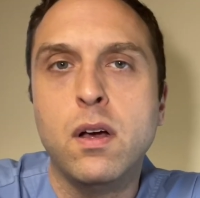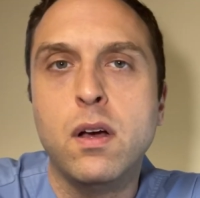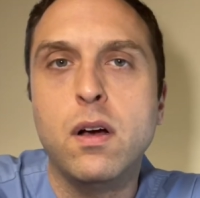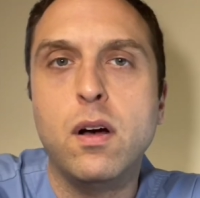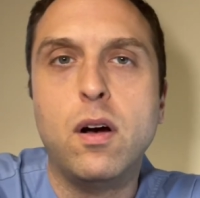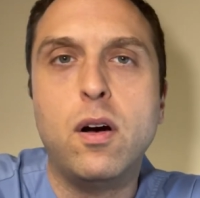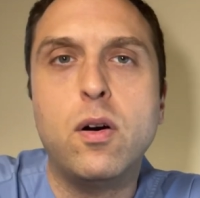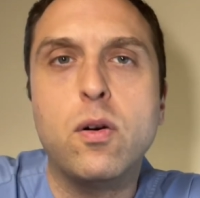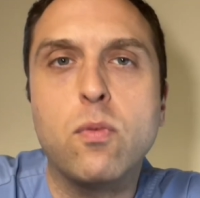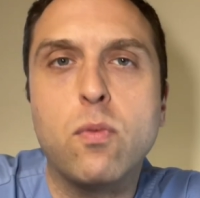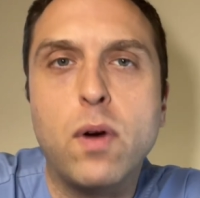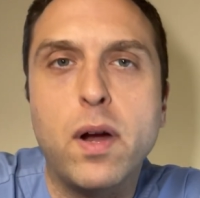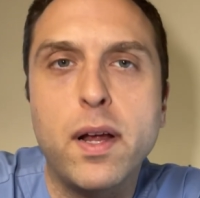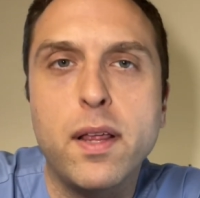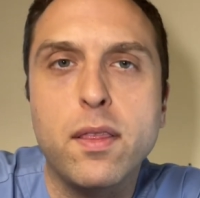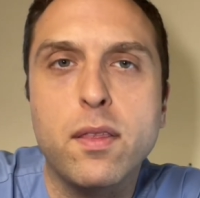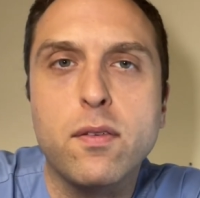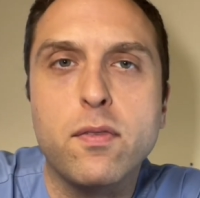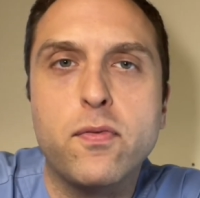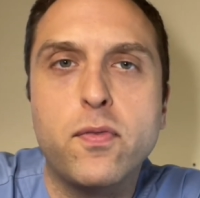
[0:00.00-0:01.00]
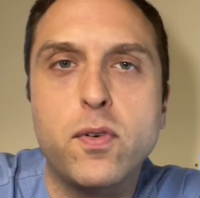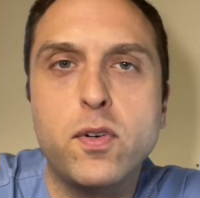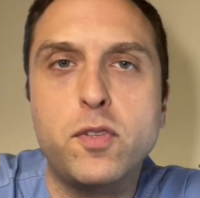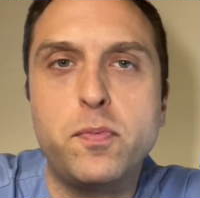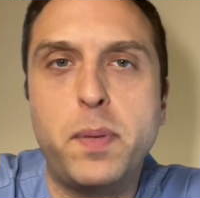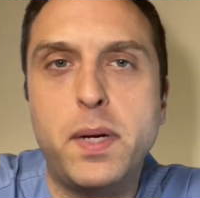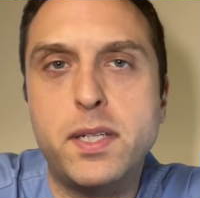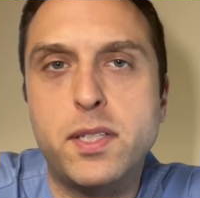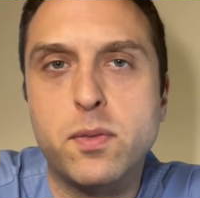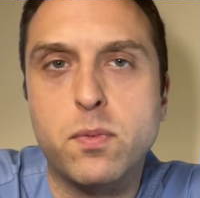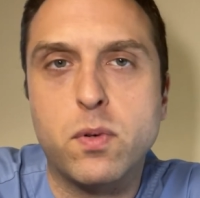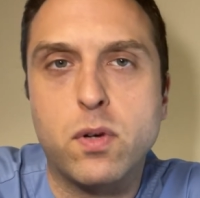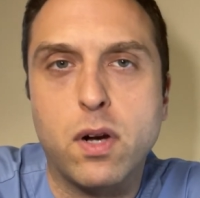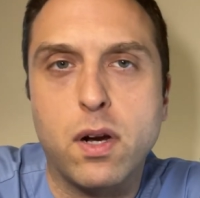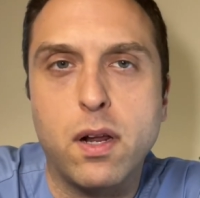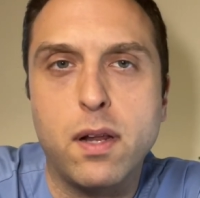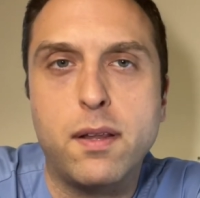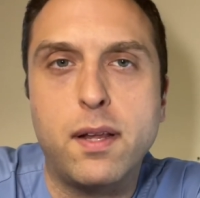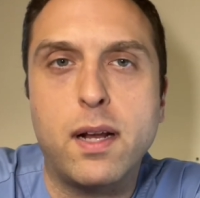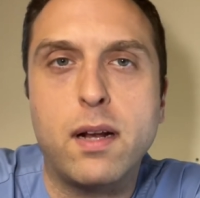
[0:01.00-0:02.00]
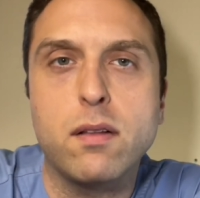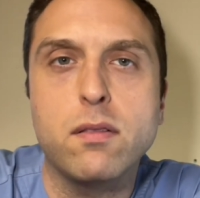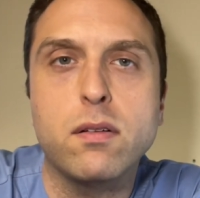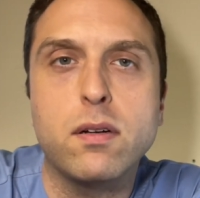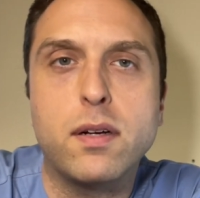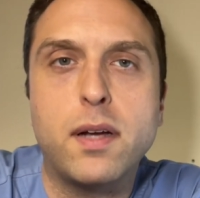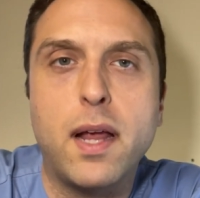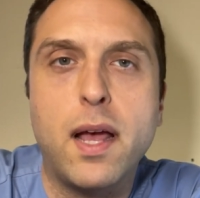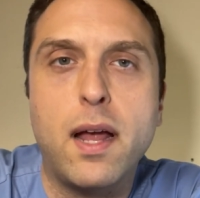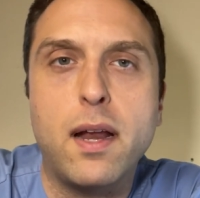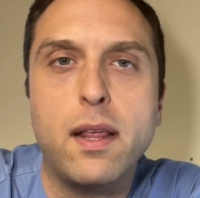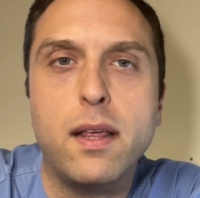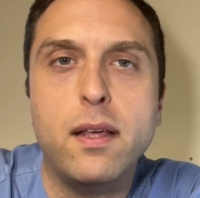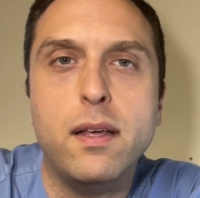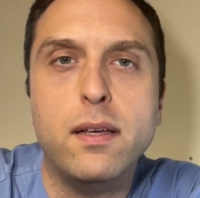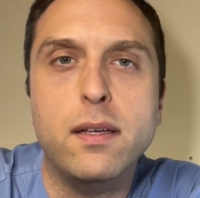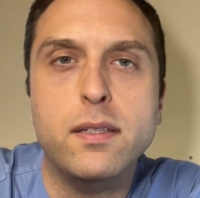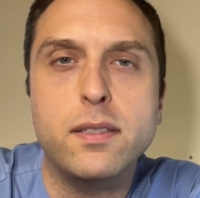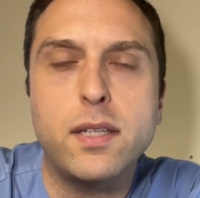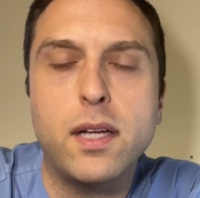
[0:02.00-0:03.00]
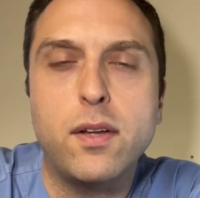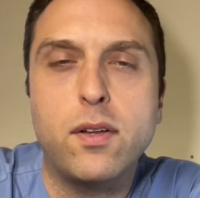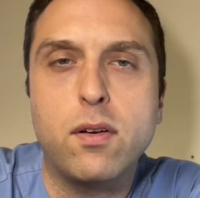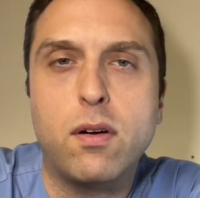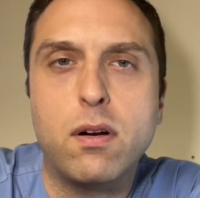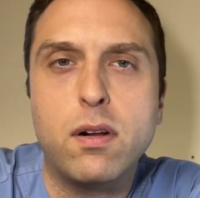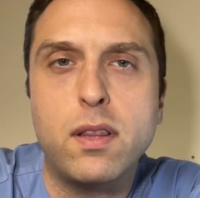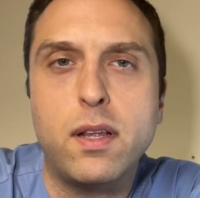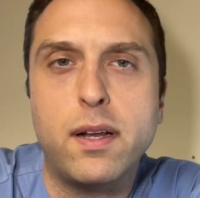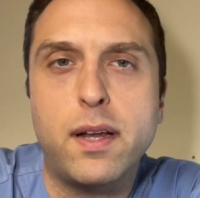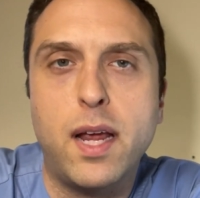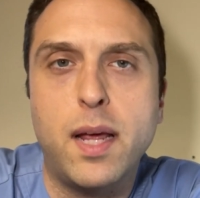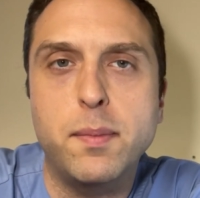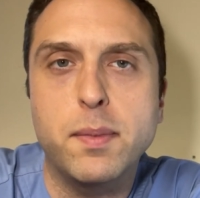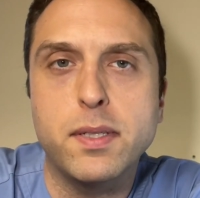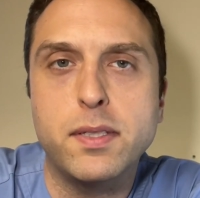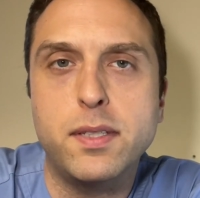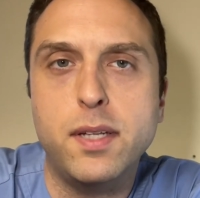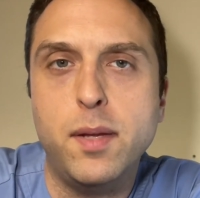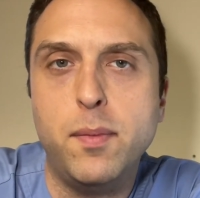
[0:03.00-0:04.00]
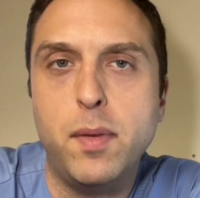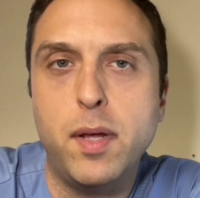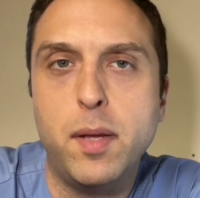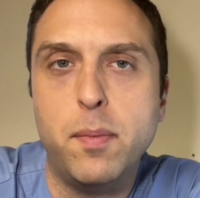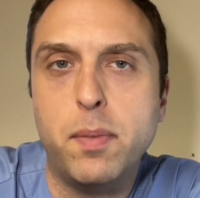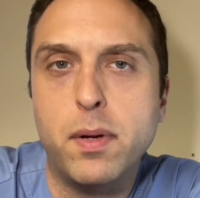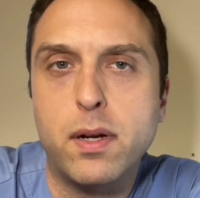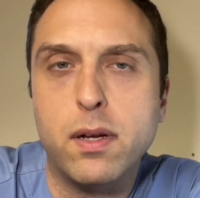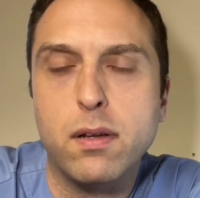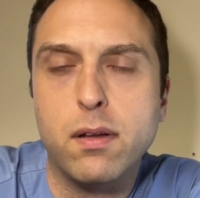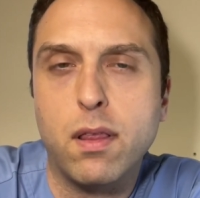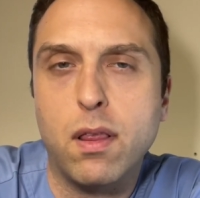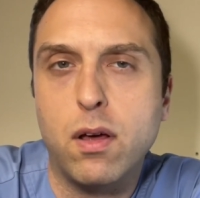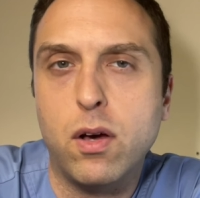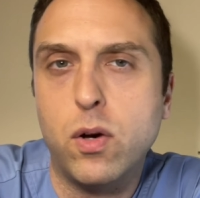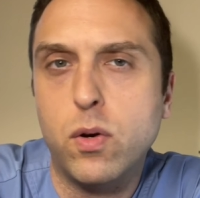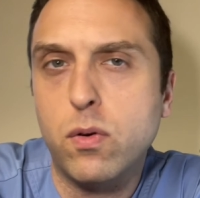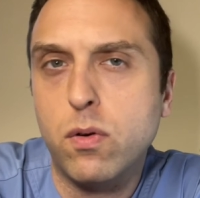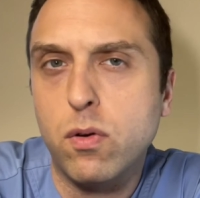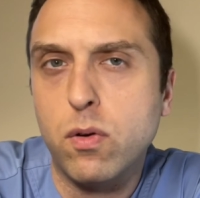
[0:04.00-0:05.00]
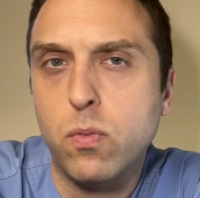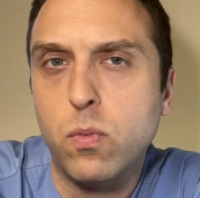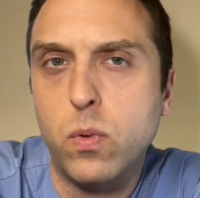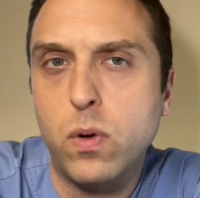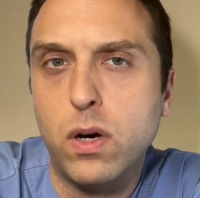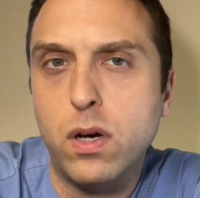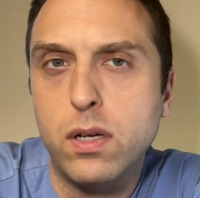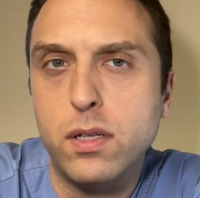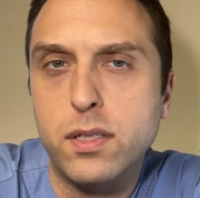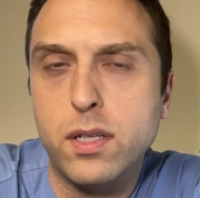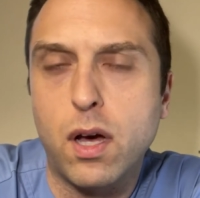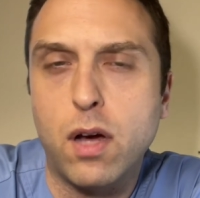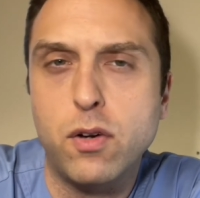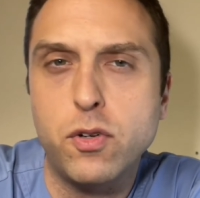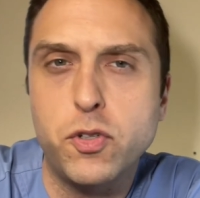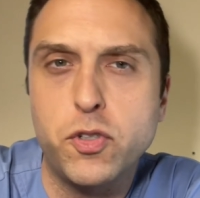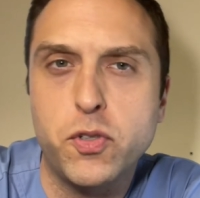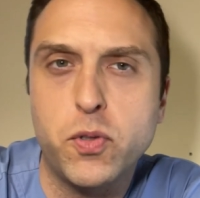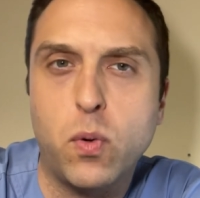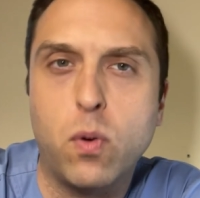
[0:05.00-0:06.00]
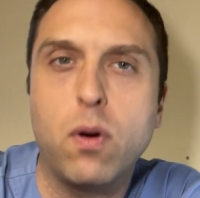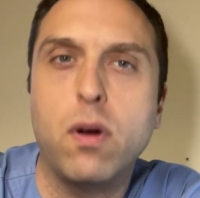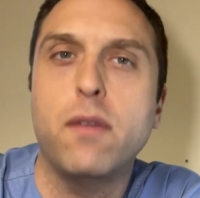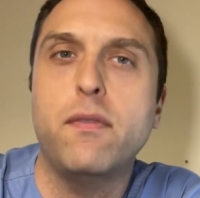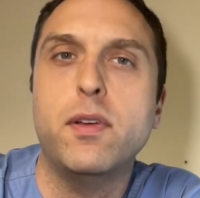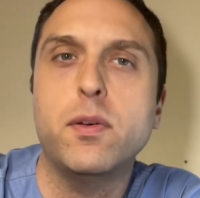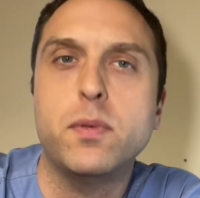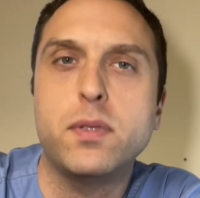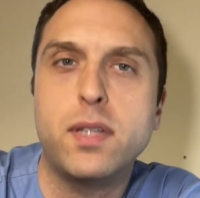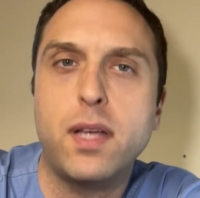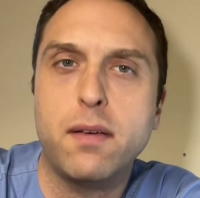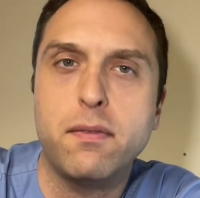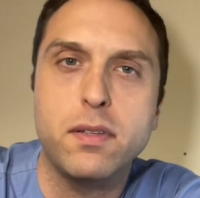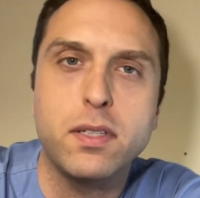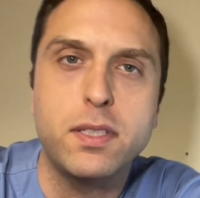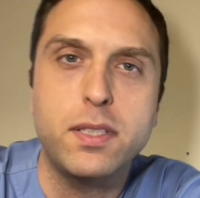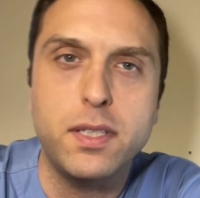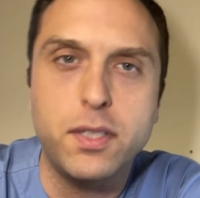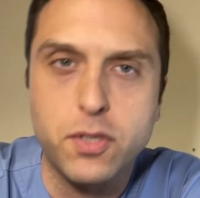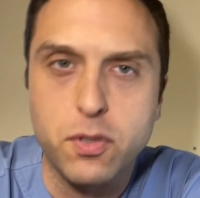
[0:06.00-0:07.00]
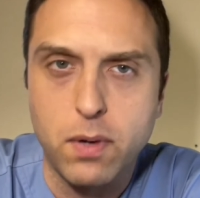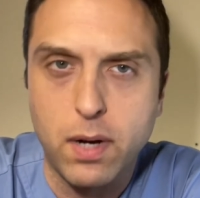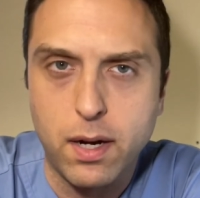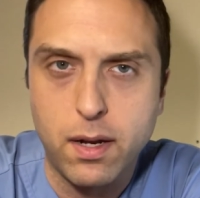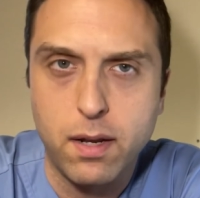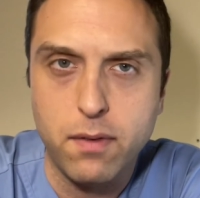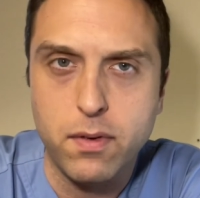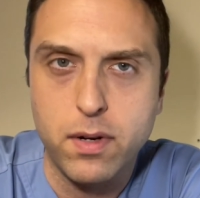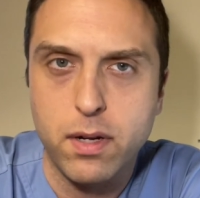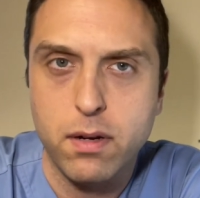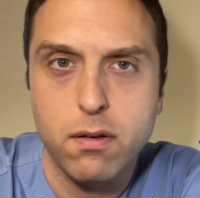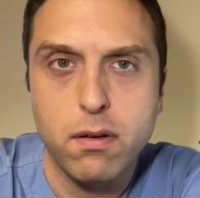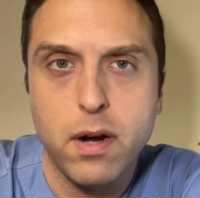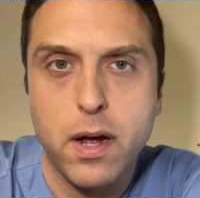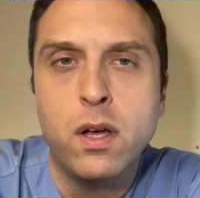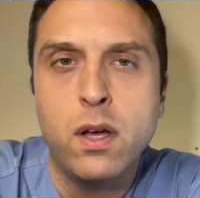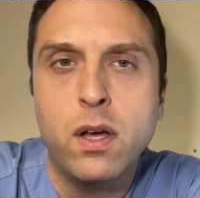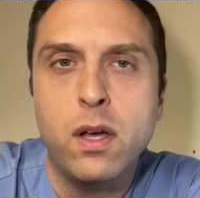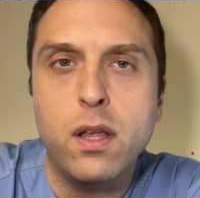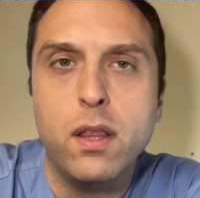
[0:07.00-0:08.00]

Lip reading: All right, the first patient we're going to take a look at is a dog that came to see me because the owner was unsure if it was having seizure activity or not.